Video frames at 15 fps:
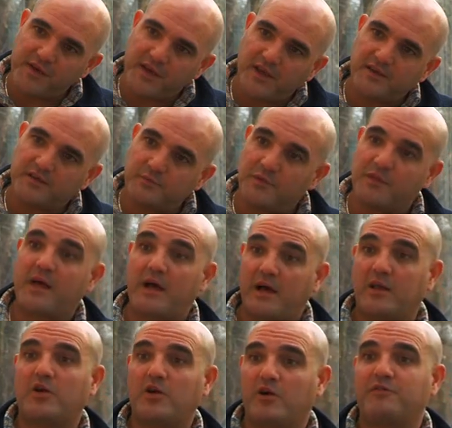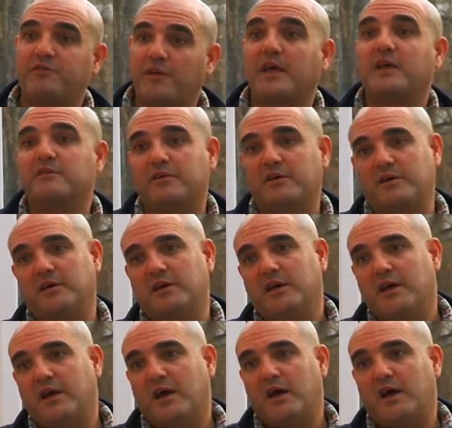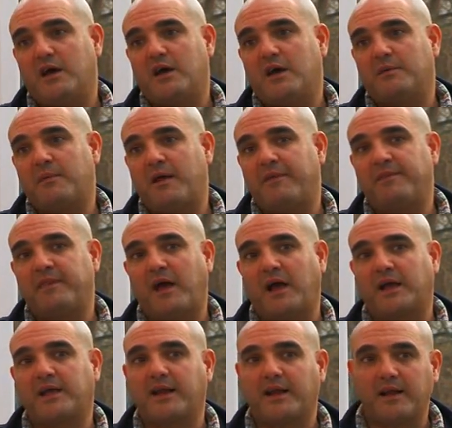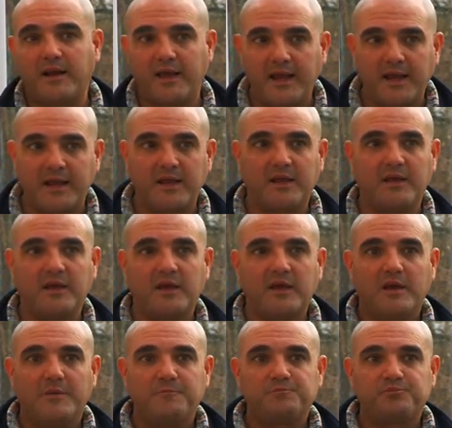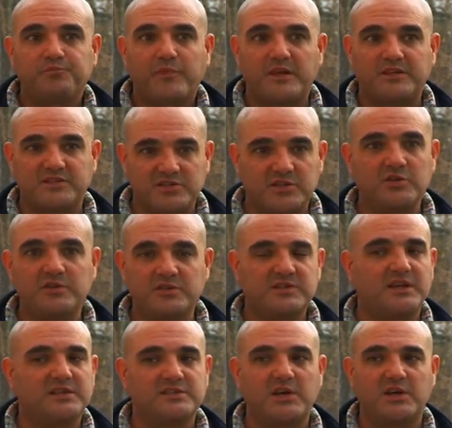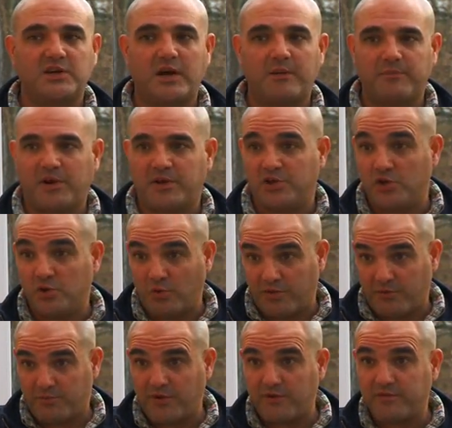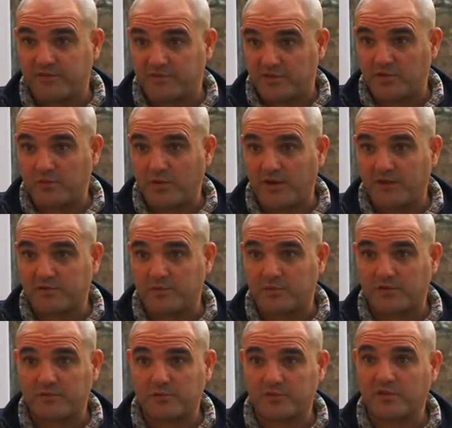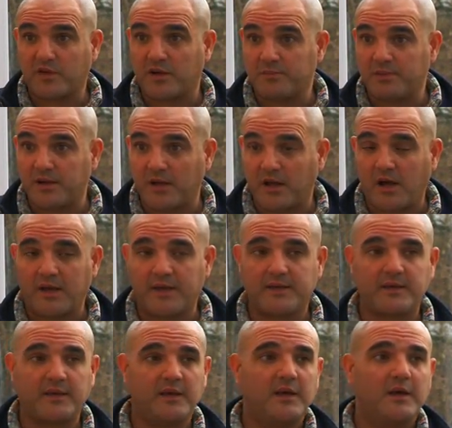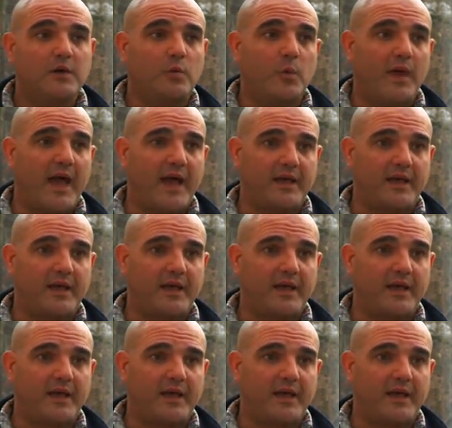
feed and without a lot of flavour. And I clearly, as soon as I turned up and I knew what the previous 2 weeks was going to be like, we